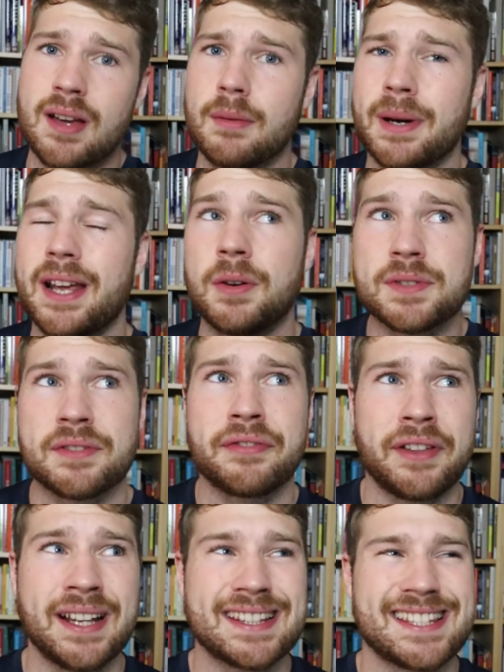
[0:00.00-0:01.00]
but I also
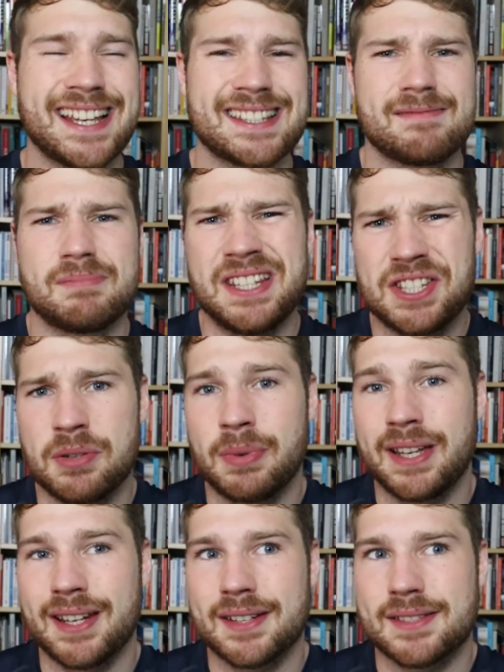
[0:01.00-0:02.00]
think that teaching
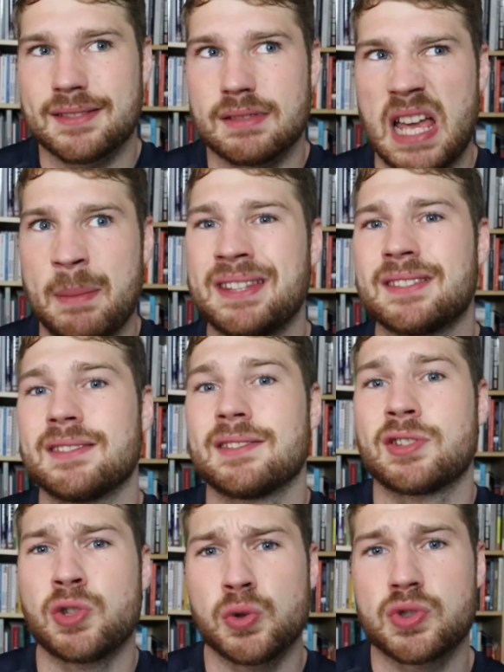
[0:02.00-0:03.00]
beginners a bit
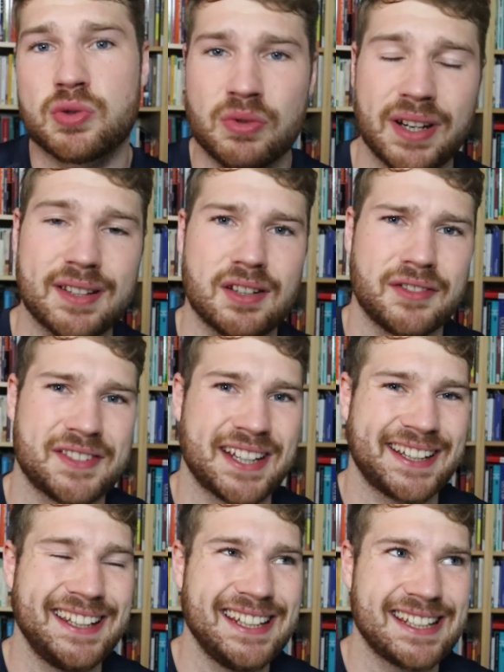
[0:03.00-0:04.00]
too strict of
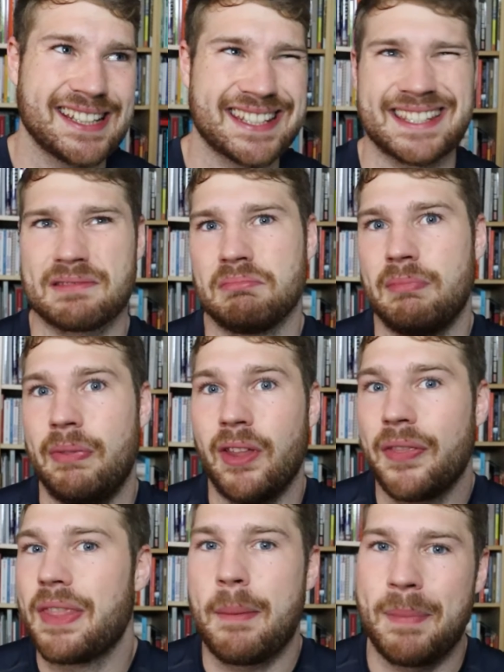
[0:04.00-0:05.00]
technique is
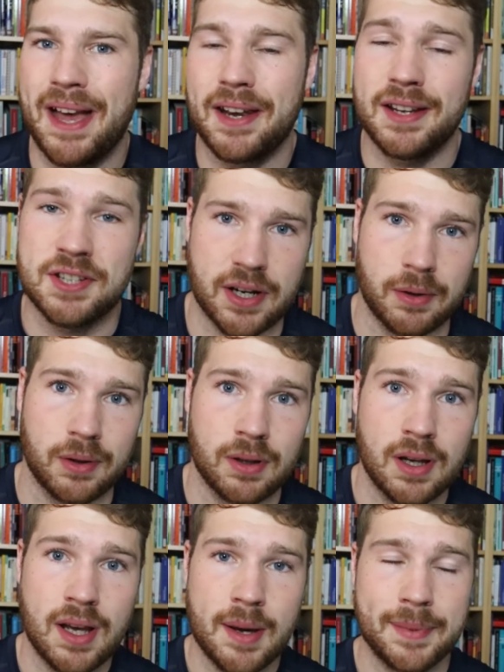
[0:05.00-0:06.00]
not that bad in general.
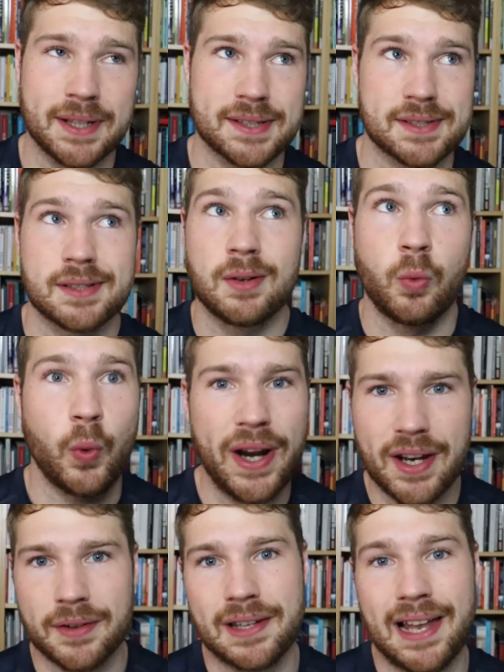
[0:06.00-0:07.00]
Because
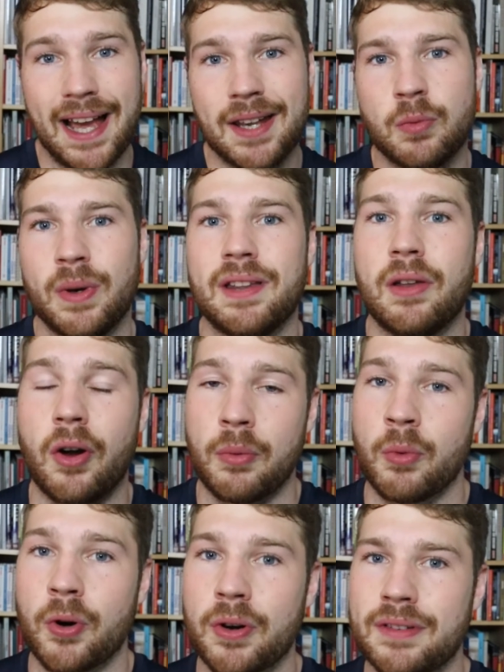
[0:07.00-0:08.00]
way down the line, when they learn
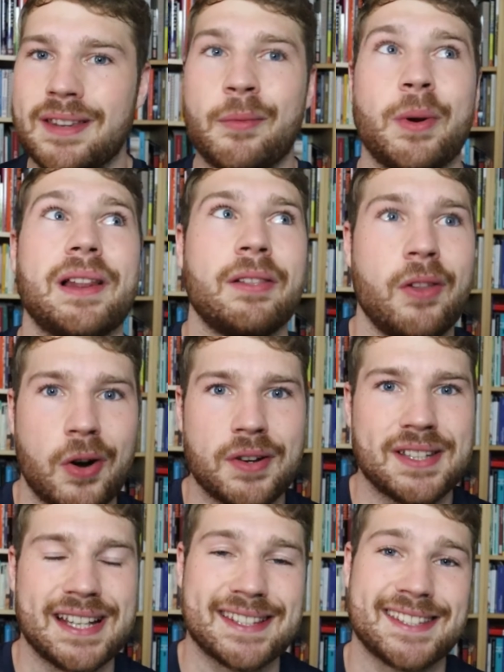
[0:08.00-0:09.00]
more, they will
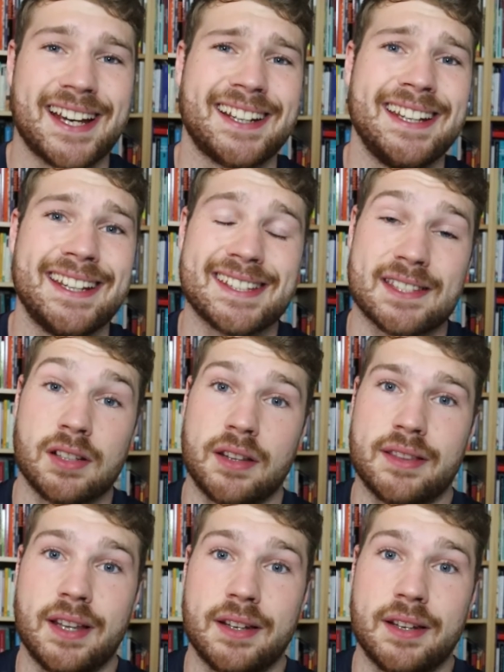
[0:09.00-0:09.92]
learn that technique is not